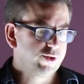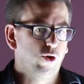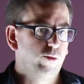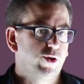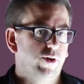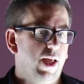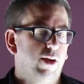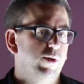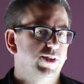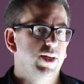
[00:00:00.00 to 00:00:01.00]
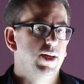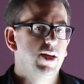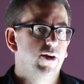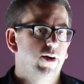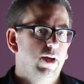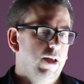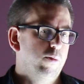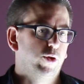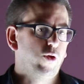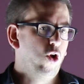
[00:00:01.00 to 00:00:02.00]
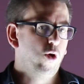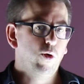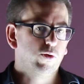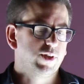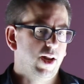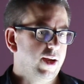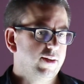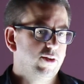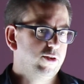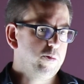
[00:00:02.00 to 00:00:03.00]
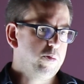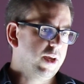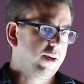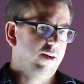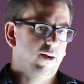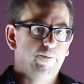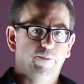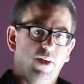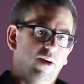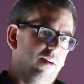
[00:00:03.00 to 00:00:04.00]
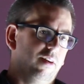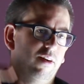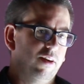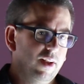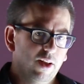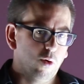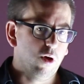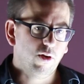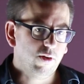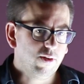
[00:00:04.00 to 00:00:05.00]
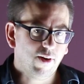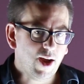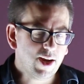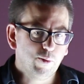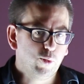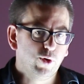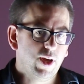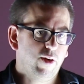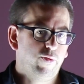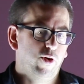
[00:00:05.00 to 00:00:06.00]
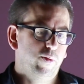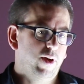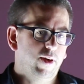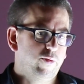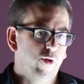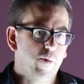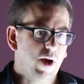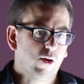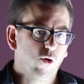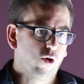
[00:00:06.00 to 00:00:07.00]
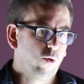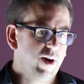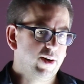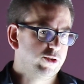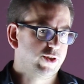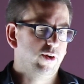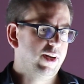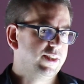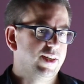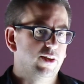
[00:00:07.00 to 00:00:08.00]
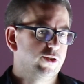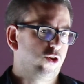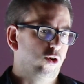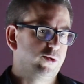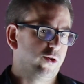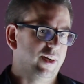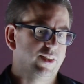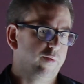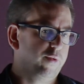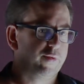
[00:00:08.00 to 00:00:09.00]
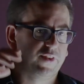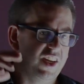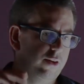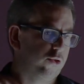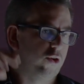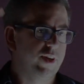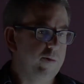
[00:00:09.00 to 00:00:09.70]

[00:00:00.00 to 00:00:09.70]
sculpture like we see here, but almost like the big lying Buddha from Bangkok, where you suddenly see the sculpture as a 15-30